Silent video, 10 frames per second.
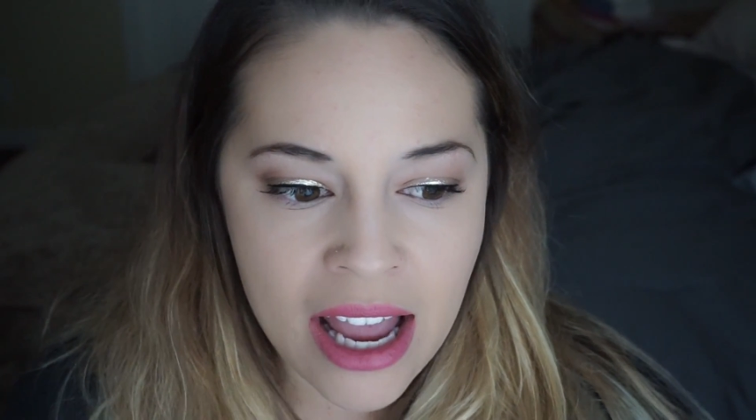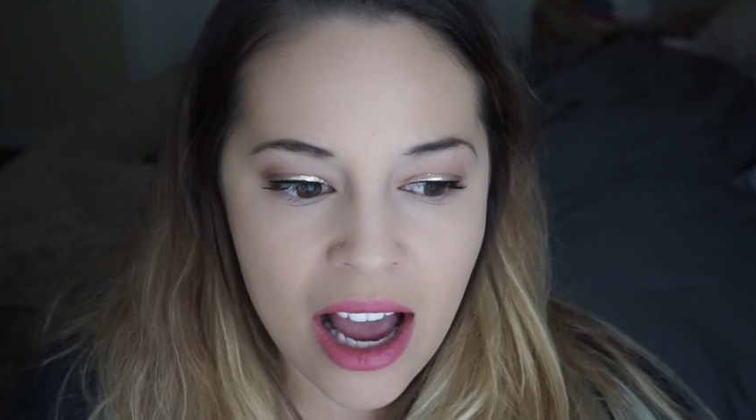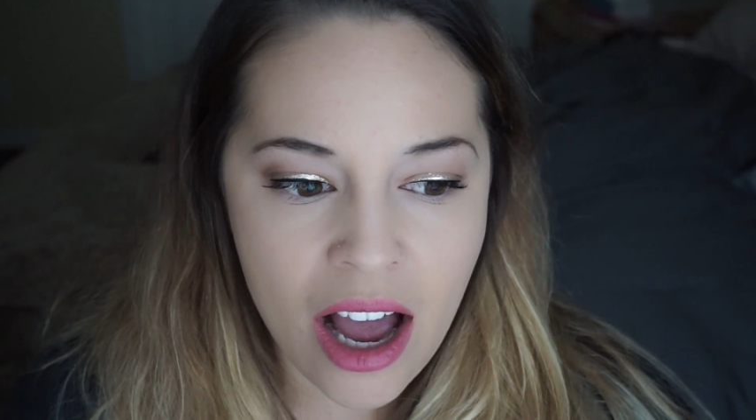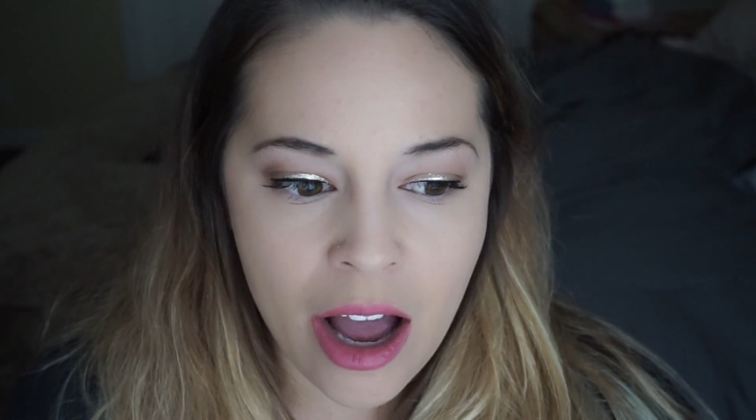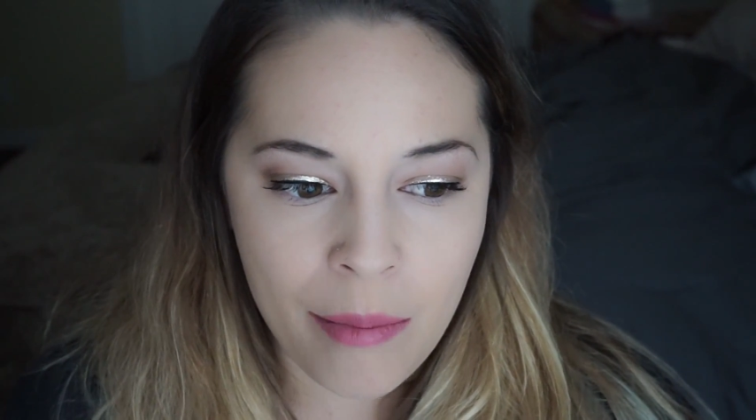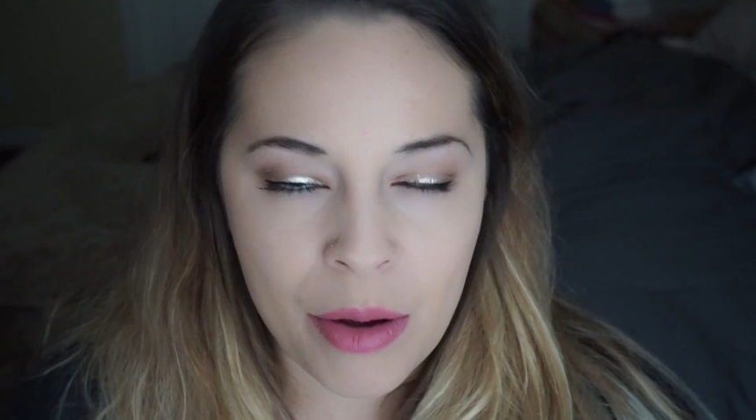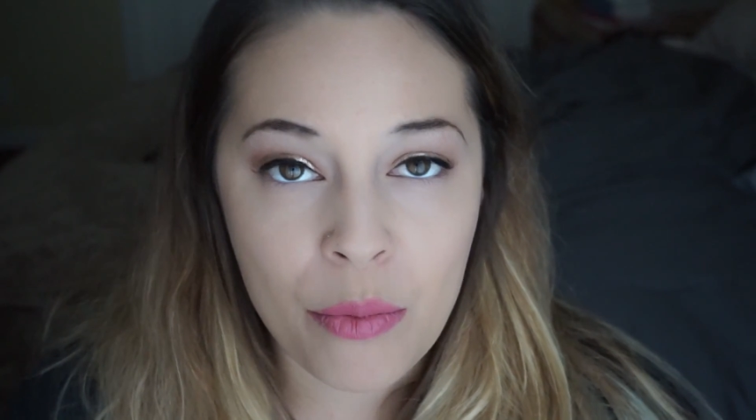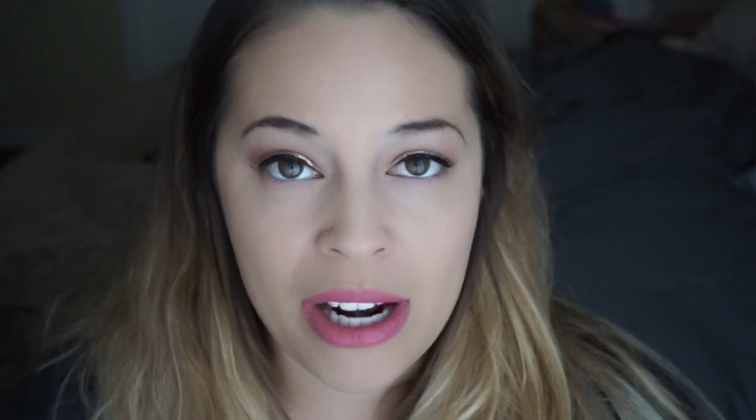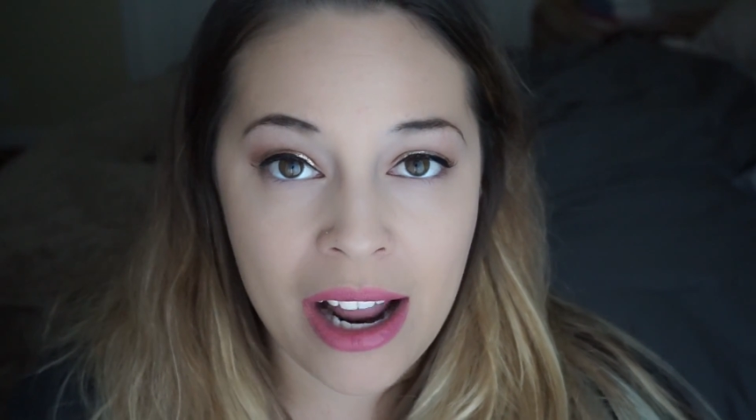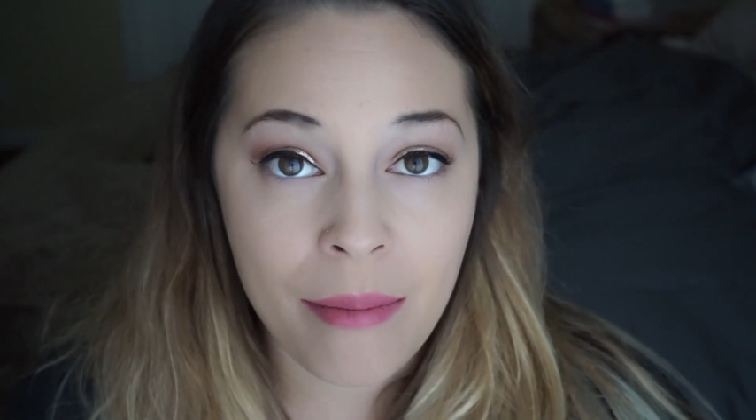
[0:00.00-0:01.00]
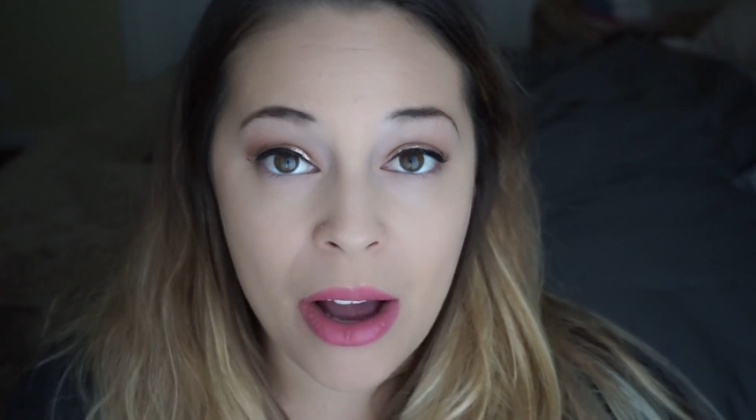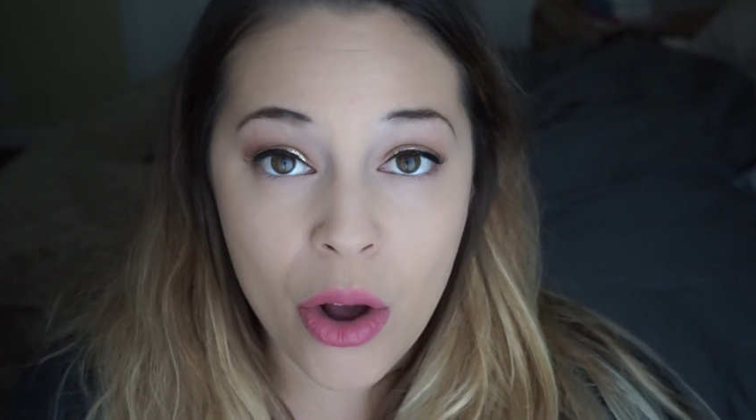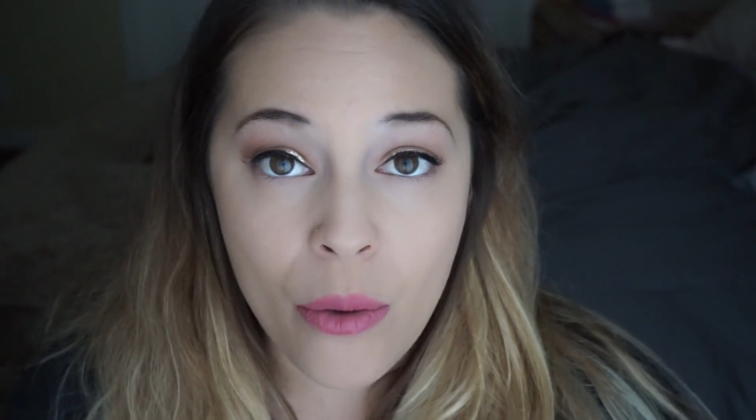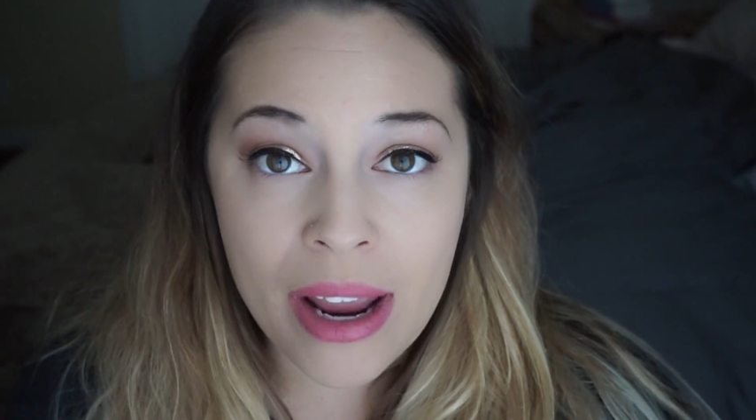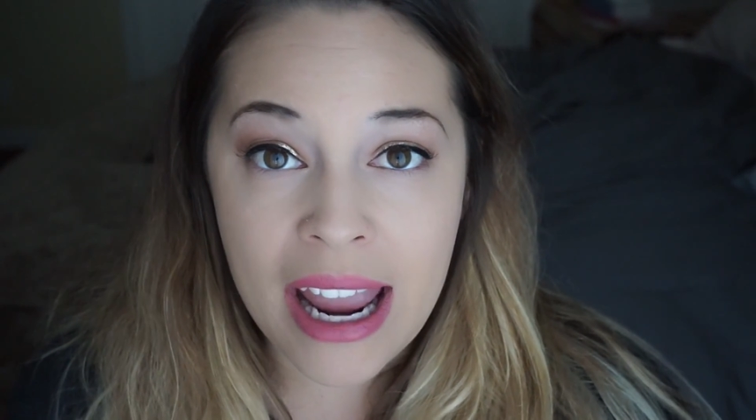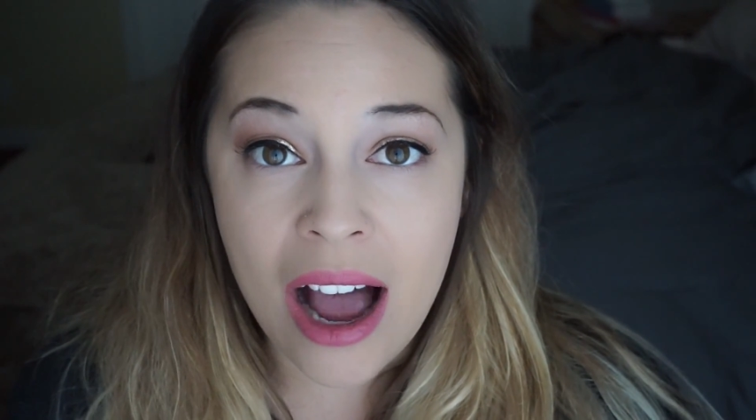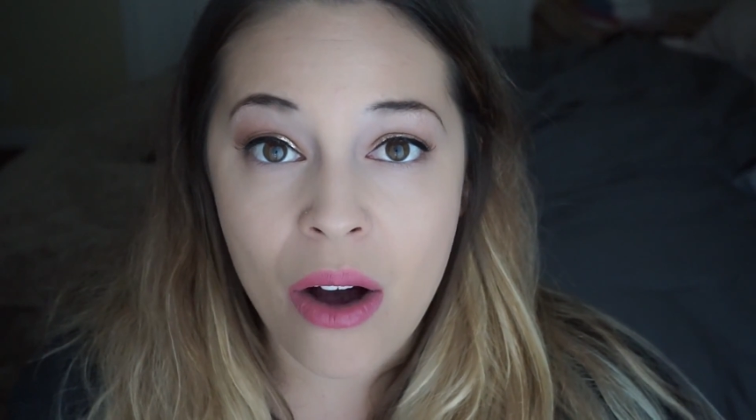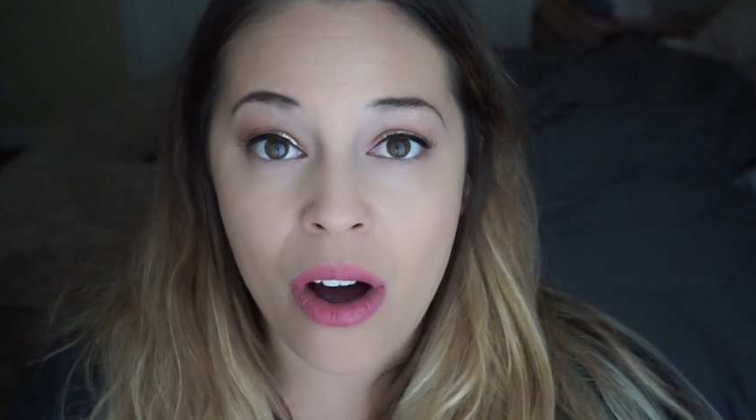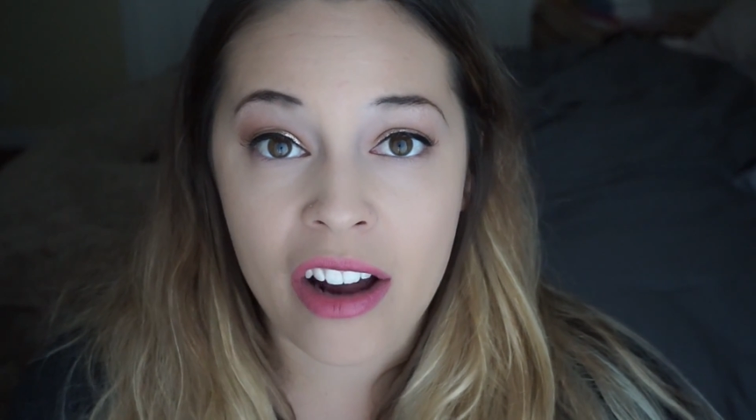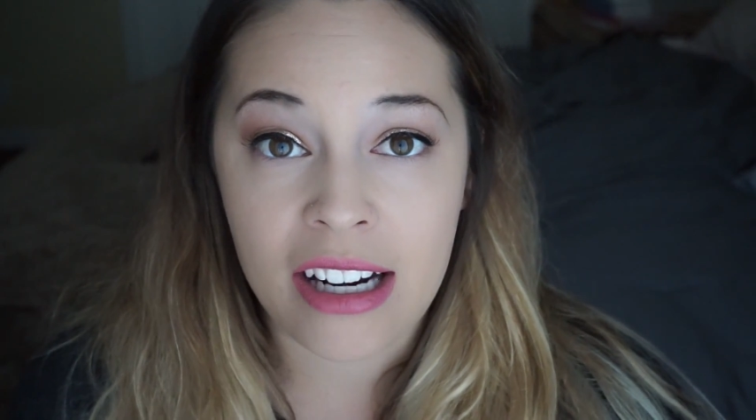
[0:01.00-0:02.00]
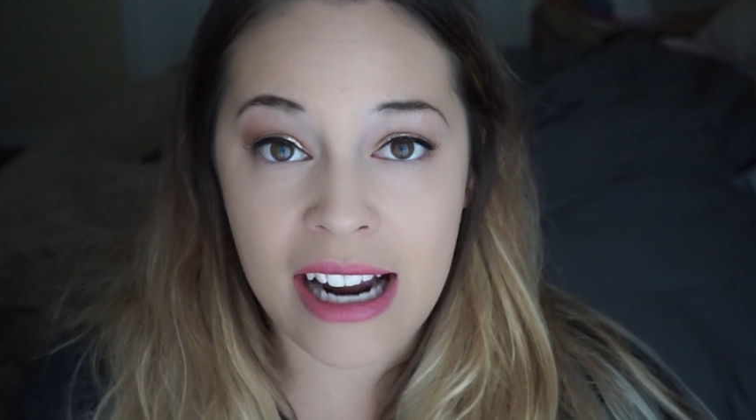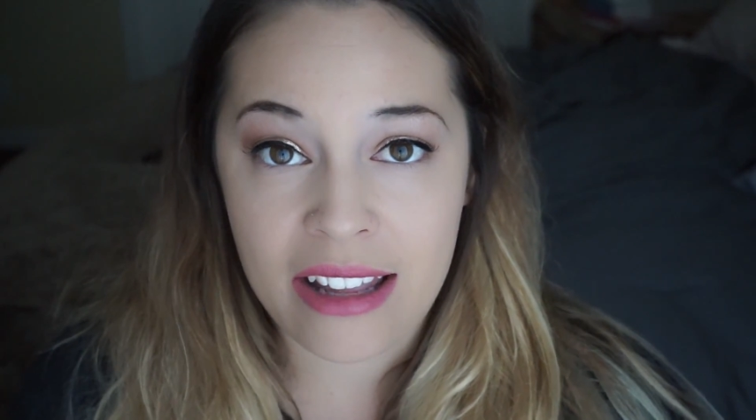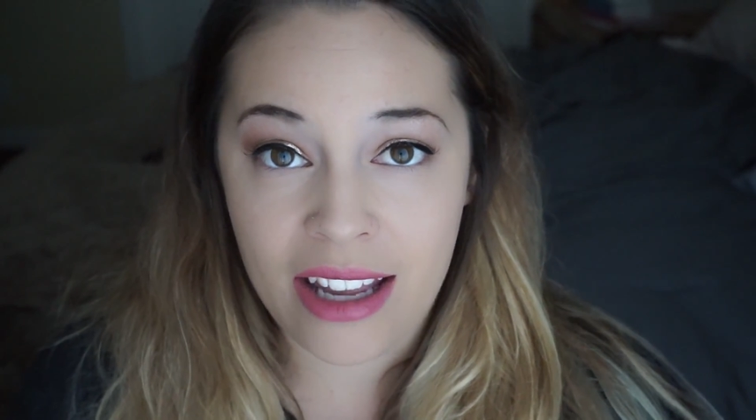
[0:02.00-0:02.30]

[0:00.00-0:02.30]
When I'm going out on a night